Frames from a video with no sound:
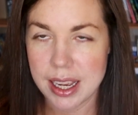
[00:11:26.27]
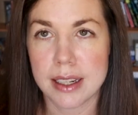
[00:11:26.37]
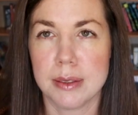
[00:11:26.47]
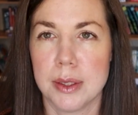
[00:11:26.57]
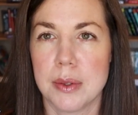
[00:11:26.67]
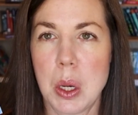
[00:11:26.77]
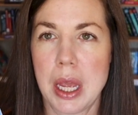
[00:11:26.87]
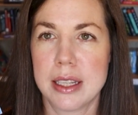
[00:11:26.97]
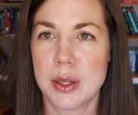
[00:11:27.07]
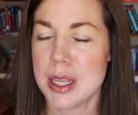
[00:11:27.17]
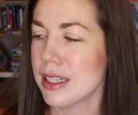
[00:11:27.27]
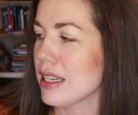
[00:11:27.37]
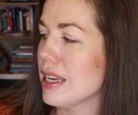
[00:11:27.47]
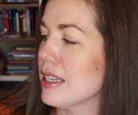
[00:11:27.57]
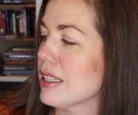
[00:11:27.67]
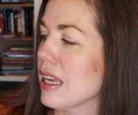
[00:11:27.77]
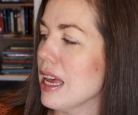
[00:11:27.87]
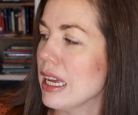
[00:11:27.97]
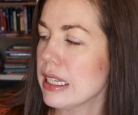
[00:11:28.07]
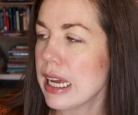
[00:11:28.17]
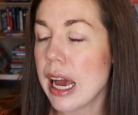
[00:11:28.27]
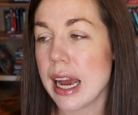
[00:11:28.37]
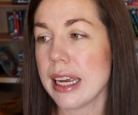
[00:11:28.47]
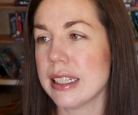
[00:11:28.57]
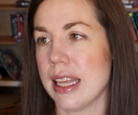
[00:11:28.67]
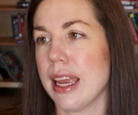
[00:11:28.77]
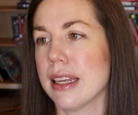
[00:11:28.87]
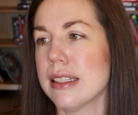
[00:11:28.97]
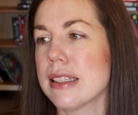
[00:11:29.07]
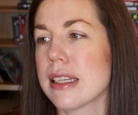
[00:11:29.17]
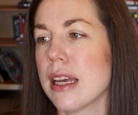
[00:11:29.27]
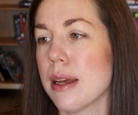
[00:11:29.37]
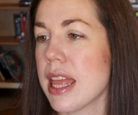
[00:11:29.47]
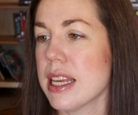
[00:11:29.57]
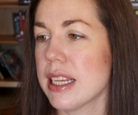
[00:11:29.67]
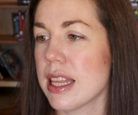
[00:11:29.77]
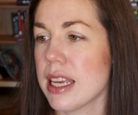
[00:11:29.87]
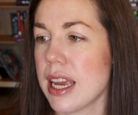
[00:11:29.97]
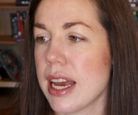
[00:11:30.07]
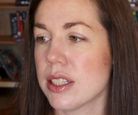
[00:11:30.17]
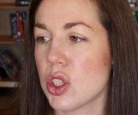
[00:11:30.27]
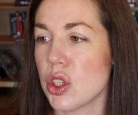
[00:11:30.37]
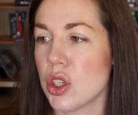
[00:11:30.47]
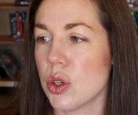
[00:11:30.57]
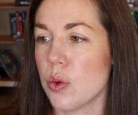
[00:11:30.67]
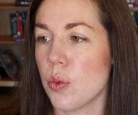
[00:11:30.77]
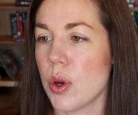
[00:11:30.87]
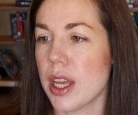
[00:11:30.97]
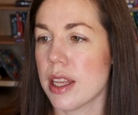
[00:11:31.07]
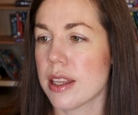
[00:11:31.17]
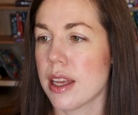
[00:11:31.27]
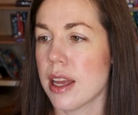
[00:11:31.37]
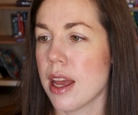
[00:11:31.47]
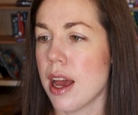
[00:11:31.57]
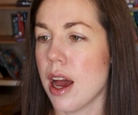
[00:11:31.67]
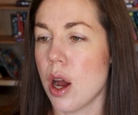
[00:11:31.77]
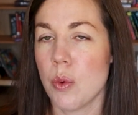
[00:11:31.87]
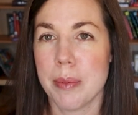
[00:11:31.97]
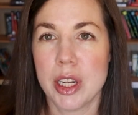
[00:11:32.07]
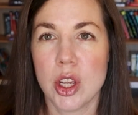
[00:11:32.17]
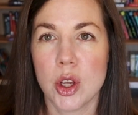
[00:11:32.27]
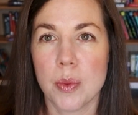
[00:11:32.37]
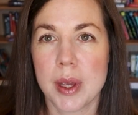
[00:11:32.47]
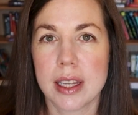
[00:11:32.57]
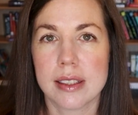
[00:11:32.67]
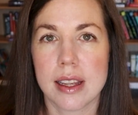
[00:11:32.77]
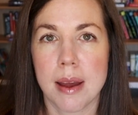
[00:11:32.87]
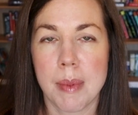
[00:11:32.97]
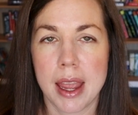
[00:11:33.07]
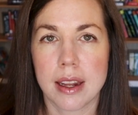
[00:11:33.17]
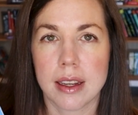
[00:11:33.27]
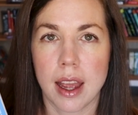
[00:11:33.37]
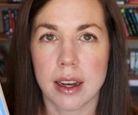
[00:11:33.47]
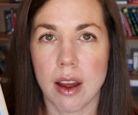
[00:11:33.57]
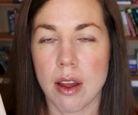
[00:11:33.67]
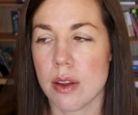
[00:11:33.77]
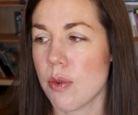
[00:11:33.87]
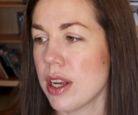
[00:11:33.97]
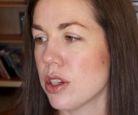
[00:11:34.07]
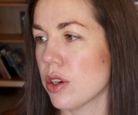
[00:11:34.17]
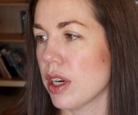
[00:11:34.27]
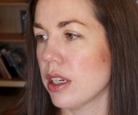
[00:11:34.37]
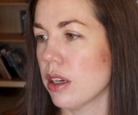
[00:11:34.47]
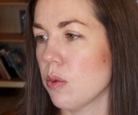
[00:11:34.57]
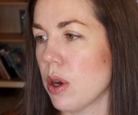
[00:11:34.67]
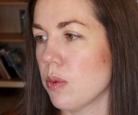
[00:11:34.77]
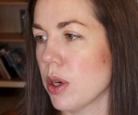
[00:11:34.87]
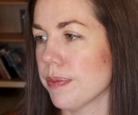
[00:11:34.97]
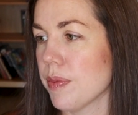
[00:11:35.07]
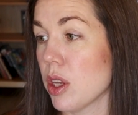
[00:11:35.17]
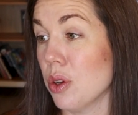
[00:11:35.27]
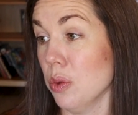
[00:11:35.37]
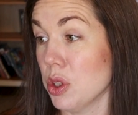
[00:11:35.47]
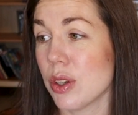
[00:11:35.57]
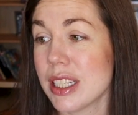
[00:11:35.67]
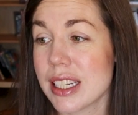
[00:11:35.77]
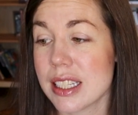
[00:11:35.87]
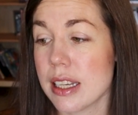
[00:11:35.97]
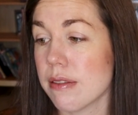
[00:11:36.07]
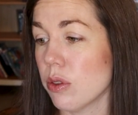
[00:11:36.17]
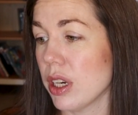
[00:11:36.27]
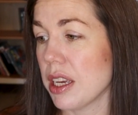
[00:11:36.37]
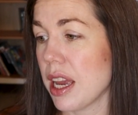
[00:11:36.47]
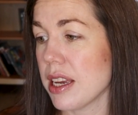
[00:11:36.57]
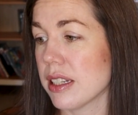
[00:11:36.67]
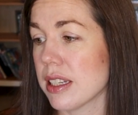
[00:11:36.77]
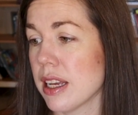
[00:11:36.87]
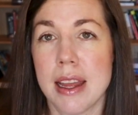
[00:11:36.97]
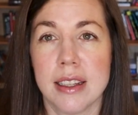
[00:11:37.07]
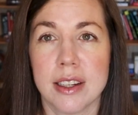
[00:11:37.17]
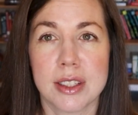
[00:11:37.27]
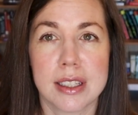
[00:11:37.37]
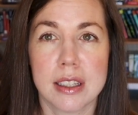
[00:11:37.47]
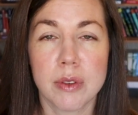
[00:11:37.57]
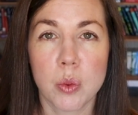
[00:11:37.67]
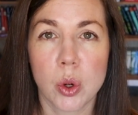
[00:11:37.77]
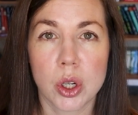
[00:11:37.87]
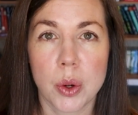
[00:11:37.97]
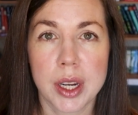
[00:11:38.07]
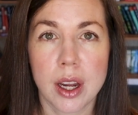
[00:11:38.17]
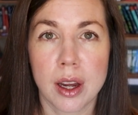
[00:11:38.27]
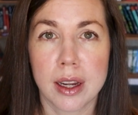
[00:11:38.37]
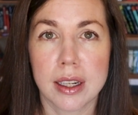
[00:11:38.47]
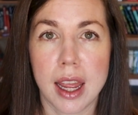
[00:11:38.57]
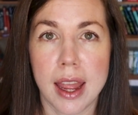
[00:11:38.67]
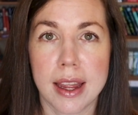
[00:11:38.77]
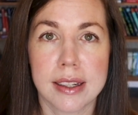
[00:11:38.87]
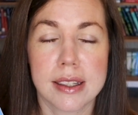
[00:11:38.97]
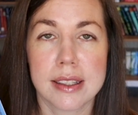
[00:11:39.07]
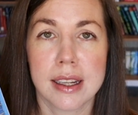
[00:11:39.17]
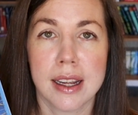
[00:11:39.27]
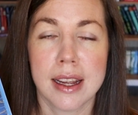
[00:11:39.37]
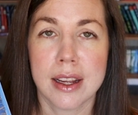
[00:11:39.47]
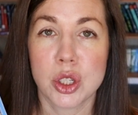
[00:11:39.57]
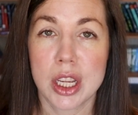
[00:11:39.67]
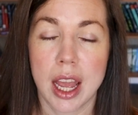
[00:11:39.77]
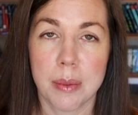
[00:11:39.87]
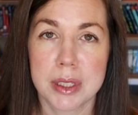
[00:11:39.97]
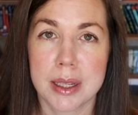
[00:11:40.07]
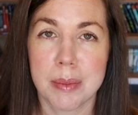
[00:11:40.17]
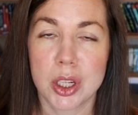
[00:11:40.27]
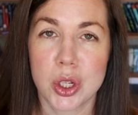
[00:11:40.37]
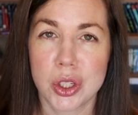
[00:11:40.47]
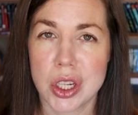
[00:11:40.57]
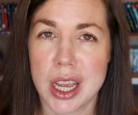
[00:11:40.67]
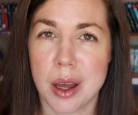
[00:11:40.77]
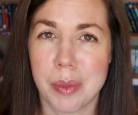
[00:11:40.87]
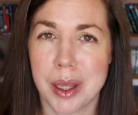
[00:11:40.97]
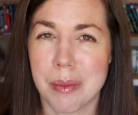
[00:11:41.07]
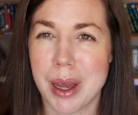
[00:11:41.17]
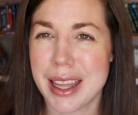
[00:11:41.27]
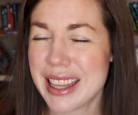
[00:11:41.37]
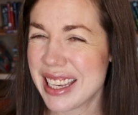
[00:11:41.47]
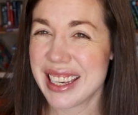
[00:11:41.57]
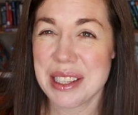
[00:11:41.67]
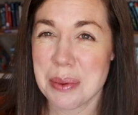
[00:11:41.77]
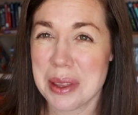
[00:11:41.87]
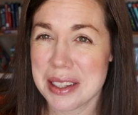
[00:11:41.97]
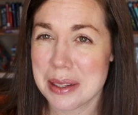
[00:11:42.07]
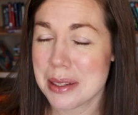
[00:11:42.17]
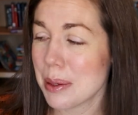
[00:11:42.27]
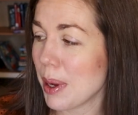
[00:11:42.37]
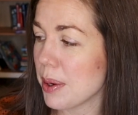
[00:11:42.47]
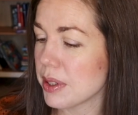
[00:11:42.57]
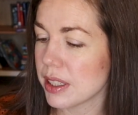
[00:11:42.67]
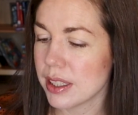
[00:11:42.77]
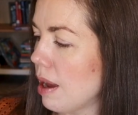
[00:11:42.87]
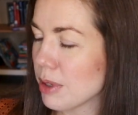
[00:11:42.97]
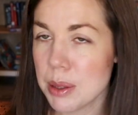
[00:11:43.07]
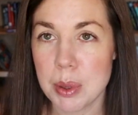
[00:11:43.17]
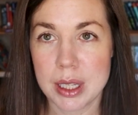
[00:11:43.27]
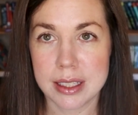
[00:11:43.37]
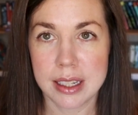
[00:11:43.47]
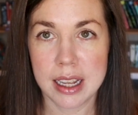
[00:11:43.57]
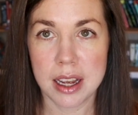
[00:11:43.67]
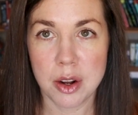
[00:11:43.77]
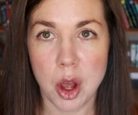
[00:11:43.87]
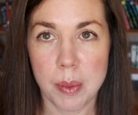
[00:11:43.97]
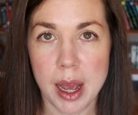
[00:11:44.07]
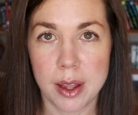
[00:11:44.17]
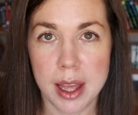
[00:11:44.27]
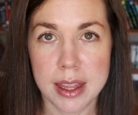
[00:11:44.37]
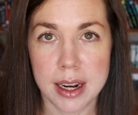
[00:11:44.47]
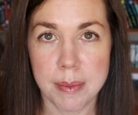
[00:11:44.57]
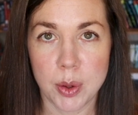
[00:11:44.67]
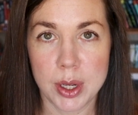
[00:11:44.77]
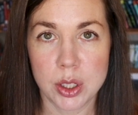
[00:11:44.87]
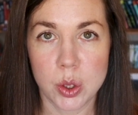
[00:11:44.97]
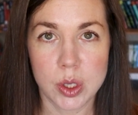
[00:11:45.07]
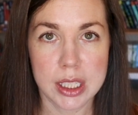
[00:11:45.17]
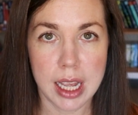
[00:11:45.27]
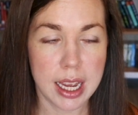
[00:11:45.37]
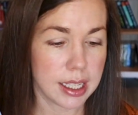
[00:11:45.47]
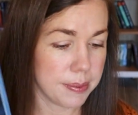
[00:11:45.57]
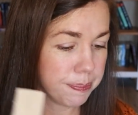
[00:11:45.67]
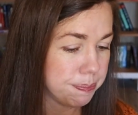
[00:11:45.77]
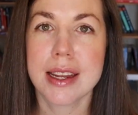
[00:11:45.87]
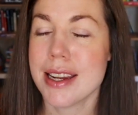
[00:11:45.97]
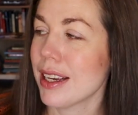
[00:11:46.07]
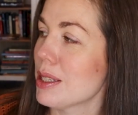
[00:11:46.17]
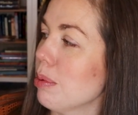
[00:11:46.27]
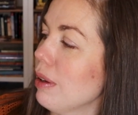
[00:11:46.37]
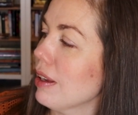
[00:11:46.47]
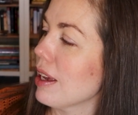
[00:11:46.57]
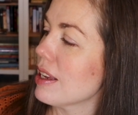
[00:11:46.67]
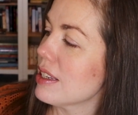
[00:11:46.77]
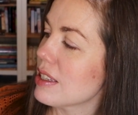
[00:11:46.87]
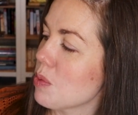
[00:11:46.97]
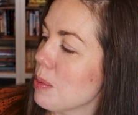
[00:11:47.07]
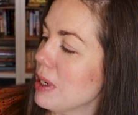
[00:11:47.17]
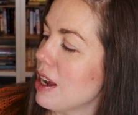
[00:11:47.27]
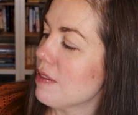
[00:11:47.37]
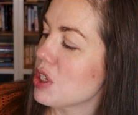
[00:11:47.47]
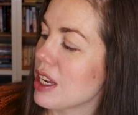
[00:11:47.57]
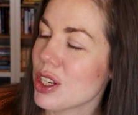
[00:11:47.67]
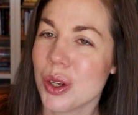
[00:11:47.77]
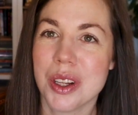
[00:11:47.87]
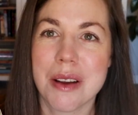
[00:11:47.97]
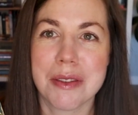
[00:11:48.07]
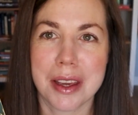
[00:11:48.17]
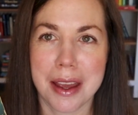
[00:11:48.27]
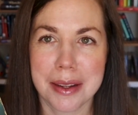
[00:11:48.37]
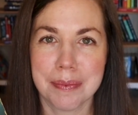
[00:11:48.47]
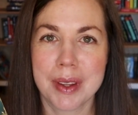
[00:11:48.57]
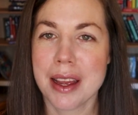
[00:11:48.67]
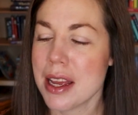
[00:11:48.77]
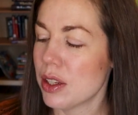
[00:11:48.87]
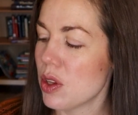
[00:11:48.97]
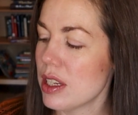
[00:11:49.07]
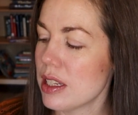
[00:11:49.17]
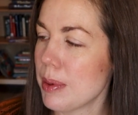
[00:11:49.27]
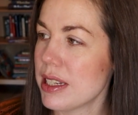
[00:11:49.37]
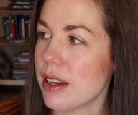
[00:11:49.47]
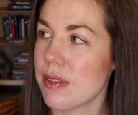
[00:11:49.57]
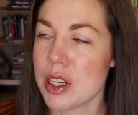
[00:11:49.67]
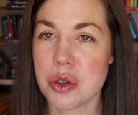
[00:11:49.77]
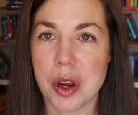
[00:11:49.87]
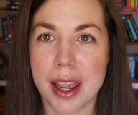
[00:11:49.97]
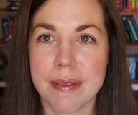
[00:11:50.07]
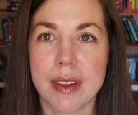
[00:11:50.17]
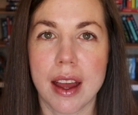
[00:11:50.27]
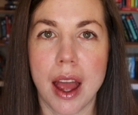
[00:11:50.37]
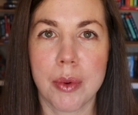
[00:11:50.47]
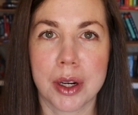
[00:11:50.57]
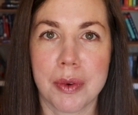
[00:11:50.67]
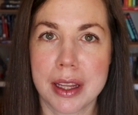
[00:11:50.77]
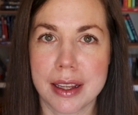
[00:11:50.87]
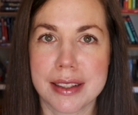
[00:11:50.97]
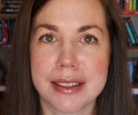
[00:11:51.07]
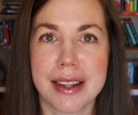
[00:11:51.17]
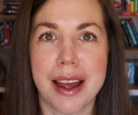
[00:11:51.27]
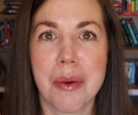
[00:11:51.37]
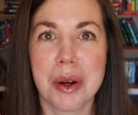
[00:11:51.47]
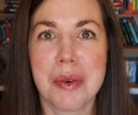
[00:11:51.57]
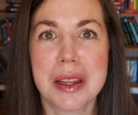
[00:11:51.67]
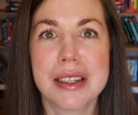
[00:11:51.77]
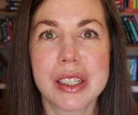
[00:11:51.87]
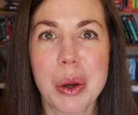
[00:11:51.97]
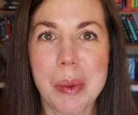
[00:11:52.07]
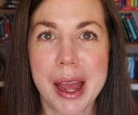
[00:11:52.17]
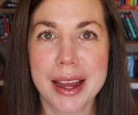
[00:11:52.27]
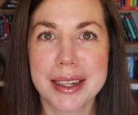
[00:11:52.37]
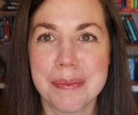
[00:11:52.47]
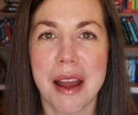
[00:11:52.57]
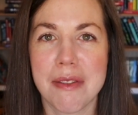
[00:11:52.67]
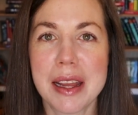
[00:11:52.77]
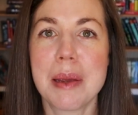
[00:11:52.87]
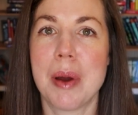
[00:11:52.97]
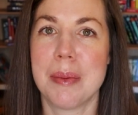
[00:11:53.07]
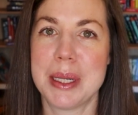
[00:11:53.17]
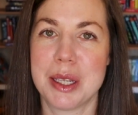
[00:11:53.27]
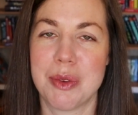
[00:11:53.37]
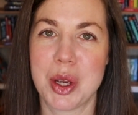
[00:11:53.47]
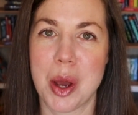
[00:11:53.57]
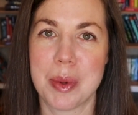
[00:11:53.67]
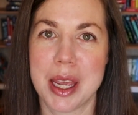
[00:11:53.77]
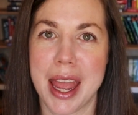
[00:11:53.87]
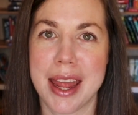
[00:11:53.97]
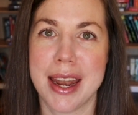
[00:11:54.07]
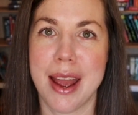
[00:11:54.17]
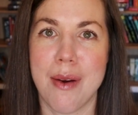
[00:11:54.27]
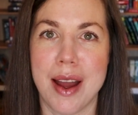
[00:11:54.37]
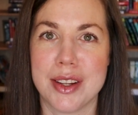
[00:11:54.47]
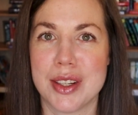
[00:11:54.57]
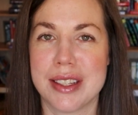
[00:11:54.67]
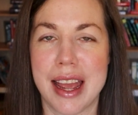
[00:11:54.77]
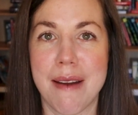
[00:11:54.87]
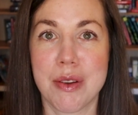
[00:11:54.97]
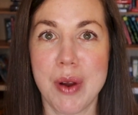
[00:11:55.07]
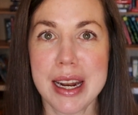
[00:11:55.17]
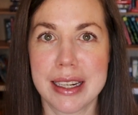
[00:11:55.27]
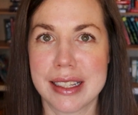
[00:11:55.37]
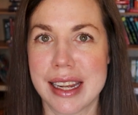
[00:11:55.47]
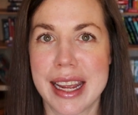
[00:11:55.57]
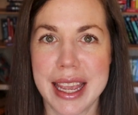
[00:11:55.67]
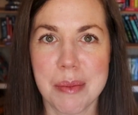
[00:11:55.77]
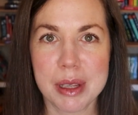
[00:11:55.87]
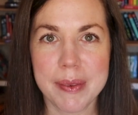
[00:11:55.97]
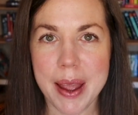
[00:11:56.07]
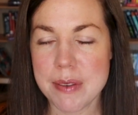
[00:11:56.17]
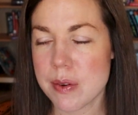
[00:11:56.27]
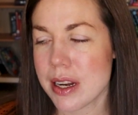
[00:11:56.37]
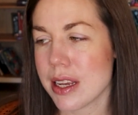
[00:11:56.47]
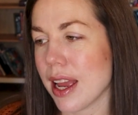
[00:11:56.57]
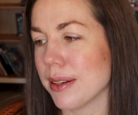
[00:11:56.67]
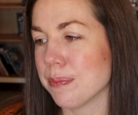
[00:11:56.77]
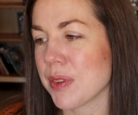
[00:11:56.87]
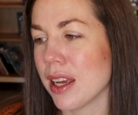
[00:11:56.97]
I don't know. Okay, so this is Tidelands, and this I think has to do with a woman who meets a man kind of on the run during what war? Oh, during 1648, and there's a civil war going on, and she helps him, but should she help him, I think is what this is about. I'm going to put this in the unhaul pile, and then I'm going to decide. Next book is The Women of Chateau Lafayette. So this is by Stephanie Dre. I want to read this. I want to read this so bad. I finally bought myself a copy, and now I just haven't read it, and I can't believe I haven't read it yet.